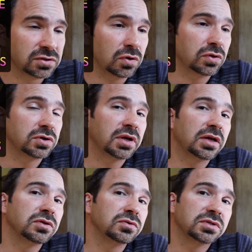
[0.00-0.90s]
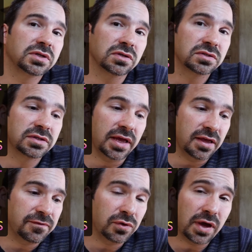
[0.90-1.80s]
So learn a new skill
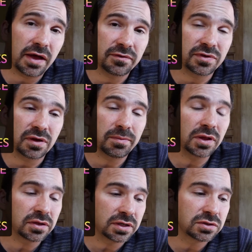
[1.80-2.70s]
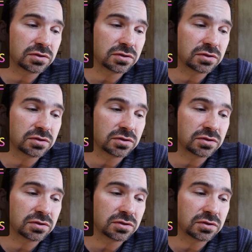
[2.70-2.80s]
set if you have the ability.